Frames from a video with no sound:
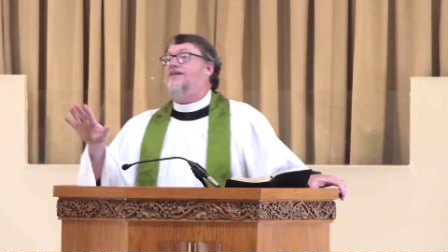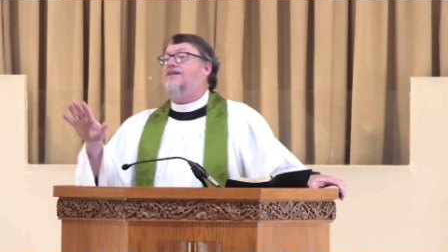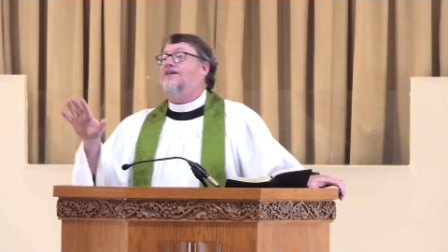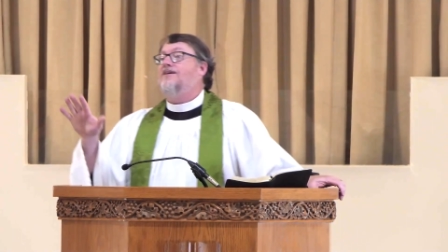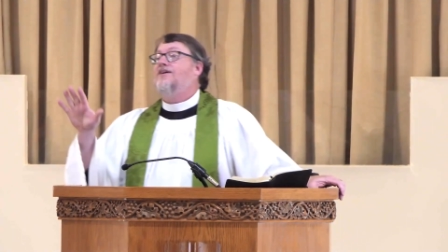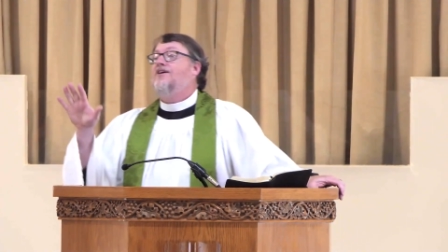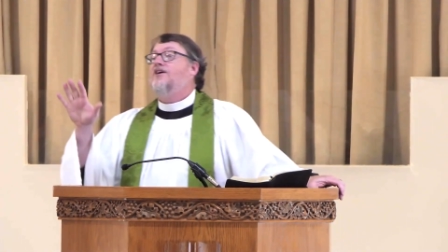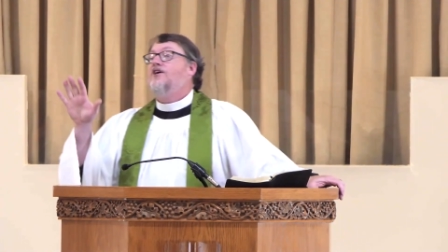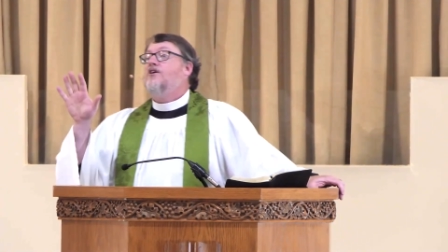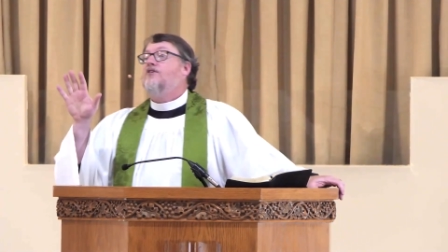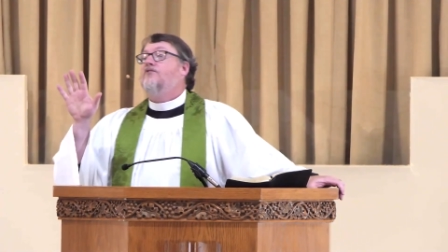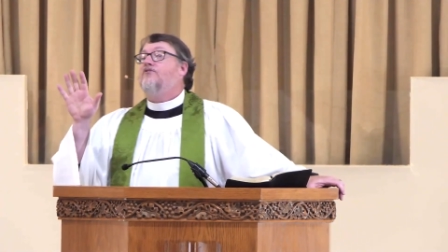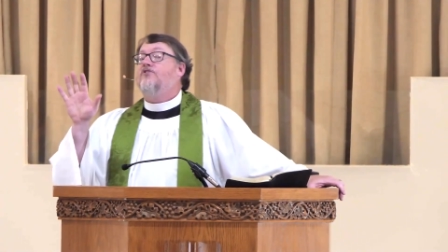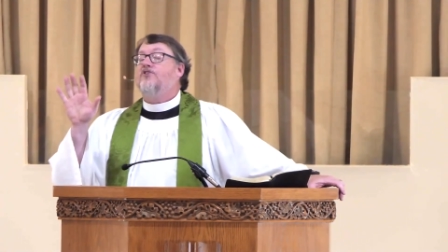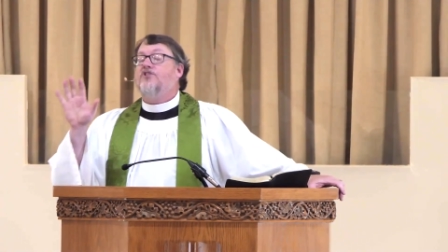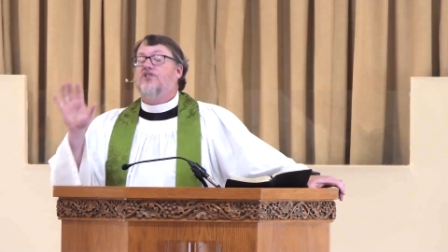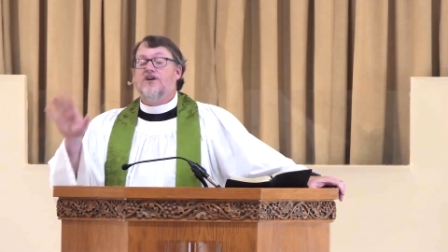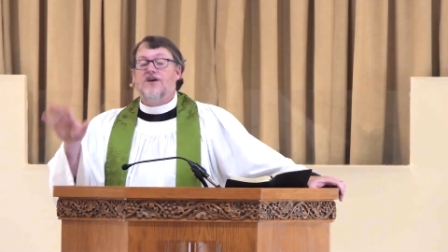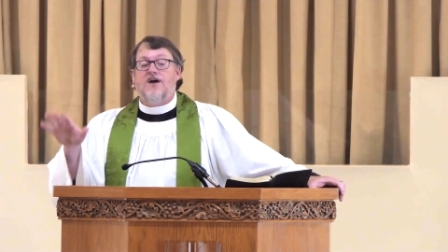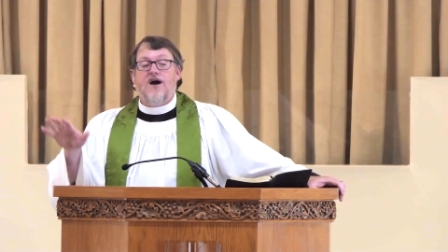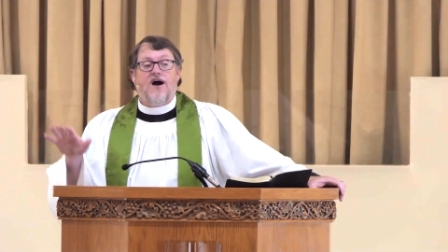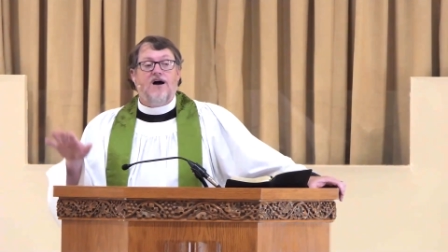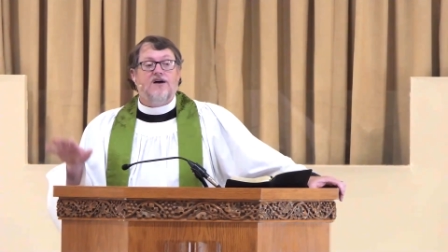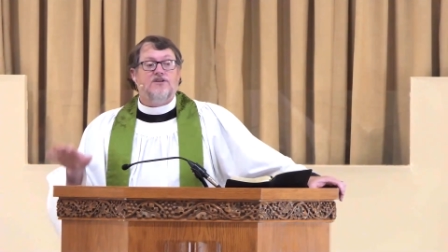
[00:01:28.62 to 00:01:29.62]
for the
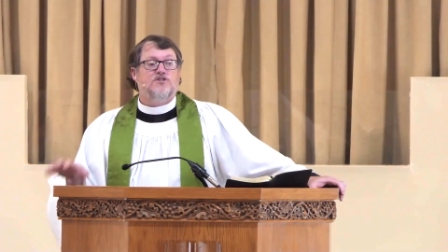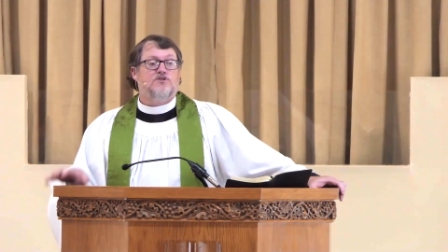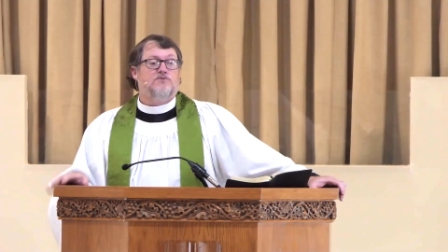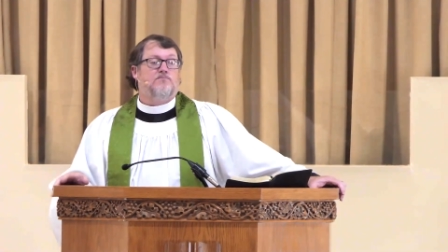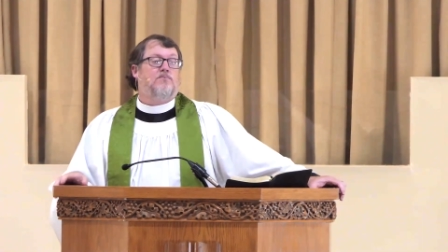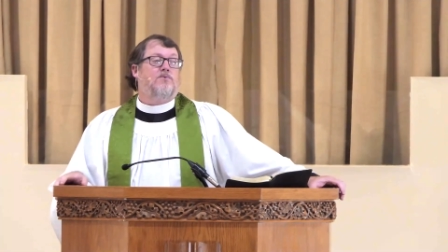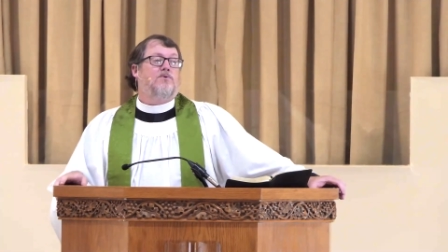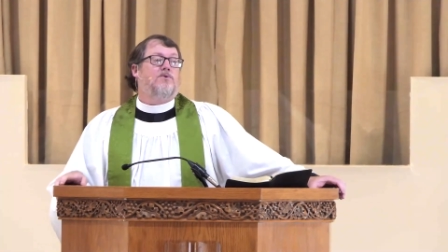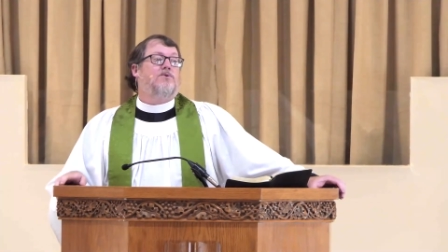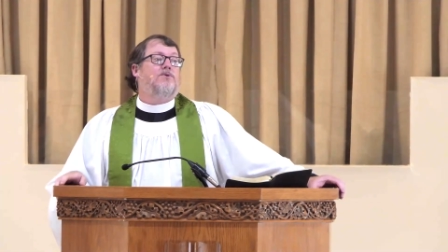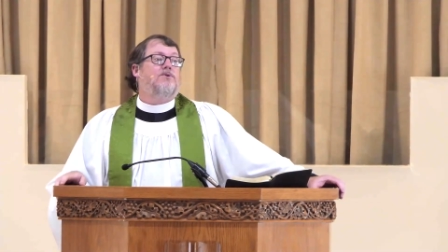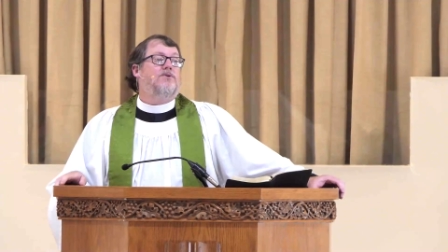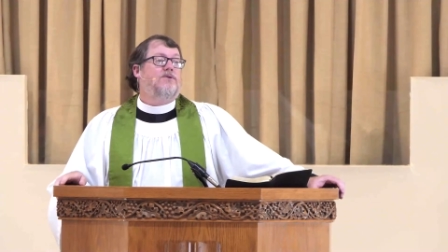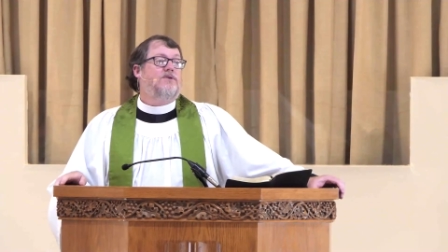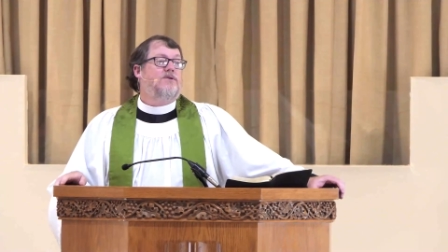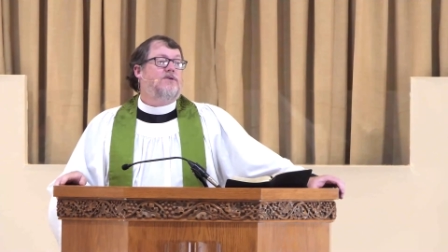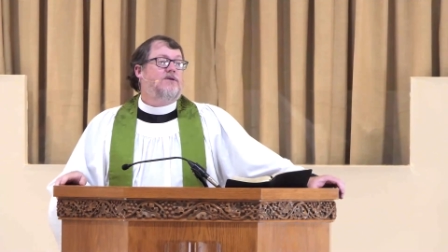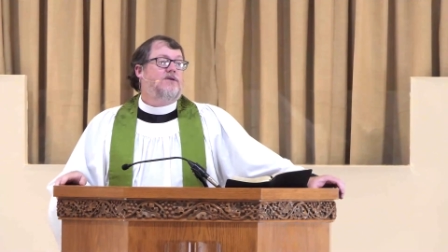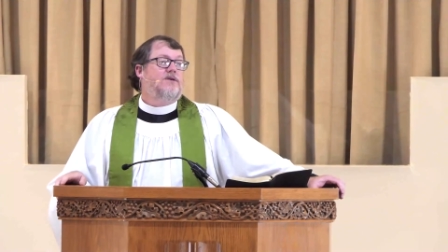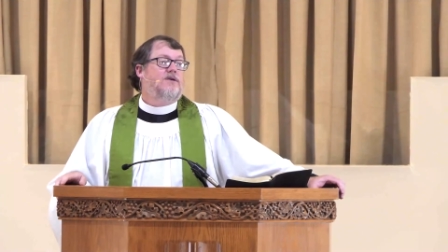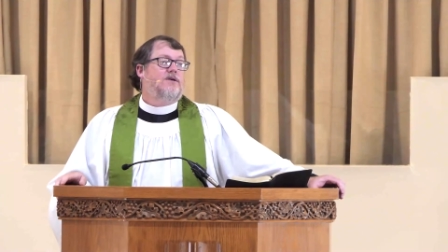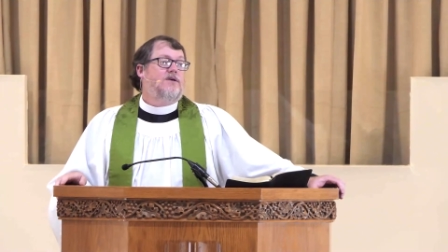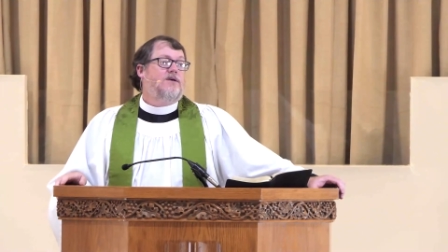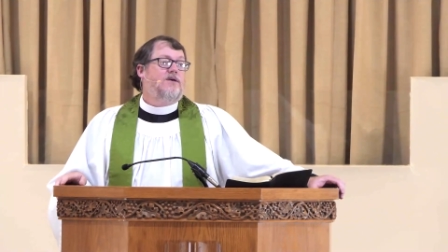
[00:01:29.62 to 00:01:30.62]
gospel
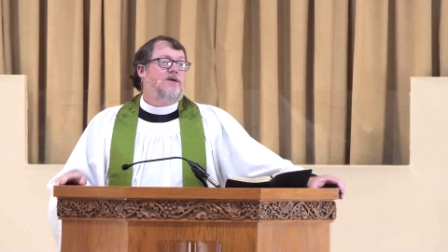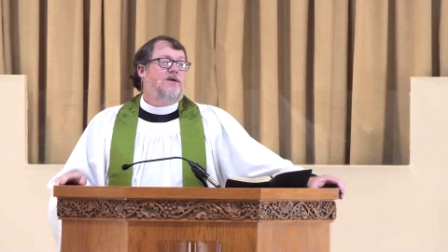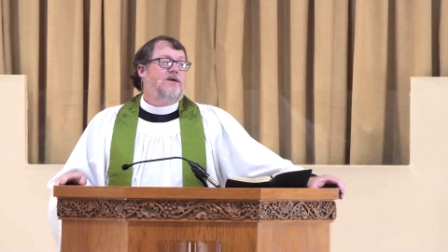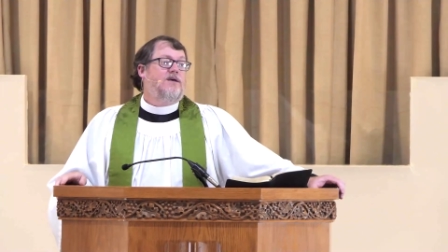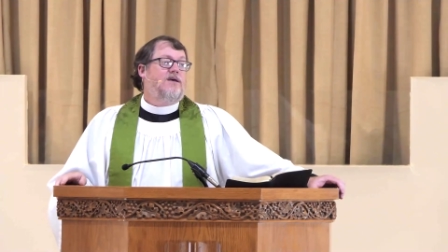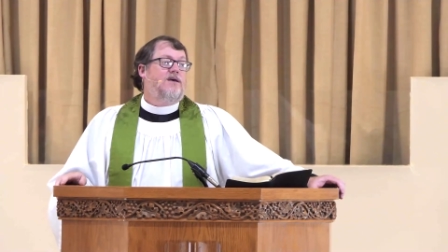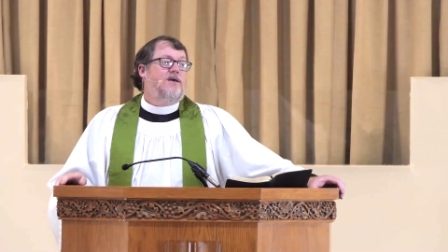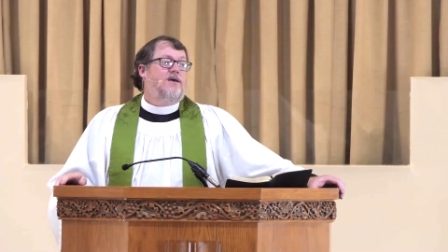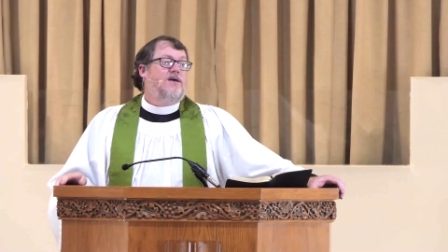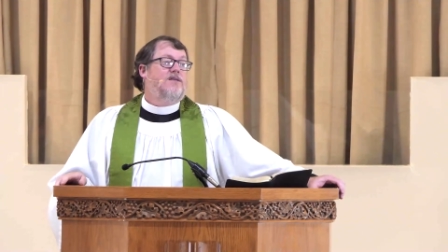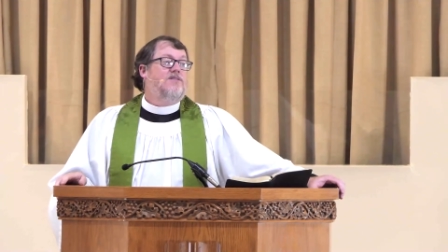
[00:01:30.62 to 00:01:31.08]
in